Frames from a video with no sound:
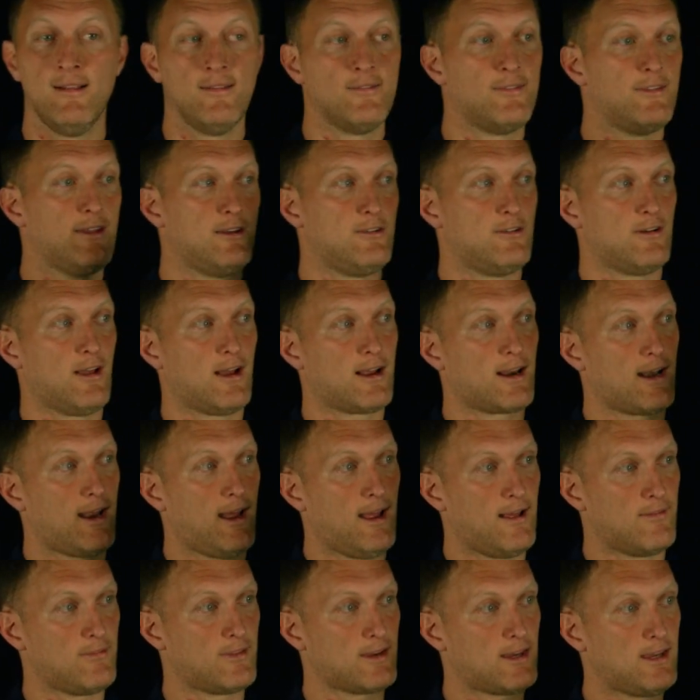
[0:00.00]
then you're not going to
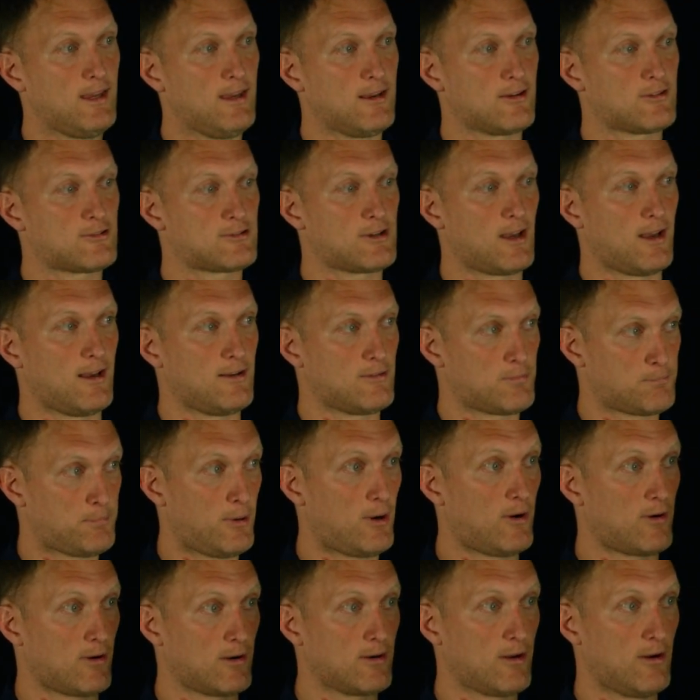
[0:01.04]
have the key exchange
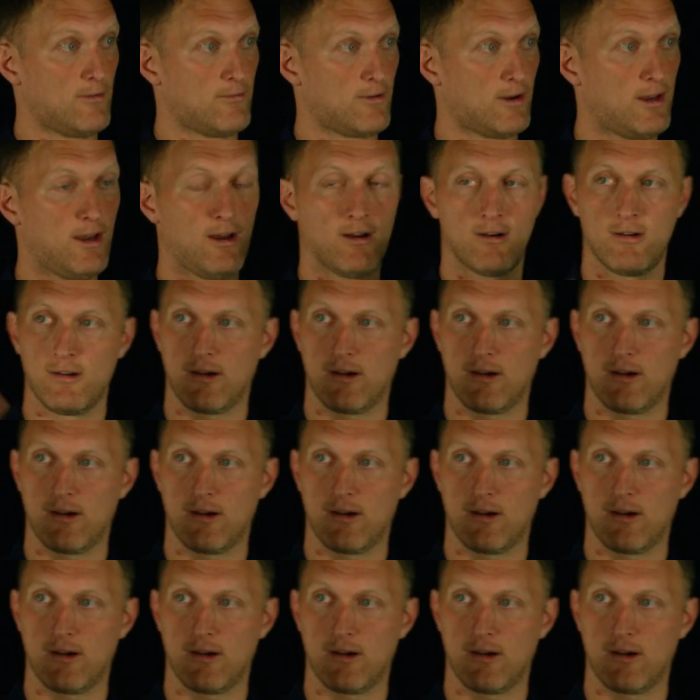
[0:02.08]
part over here.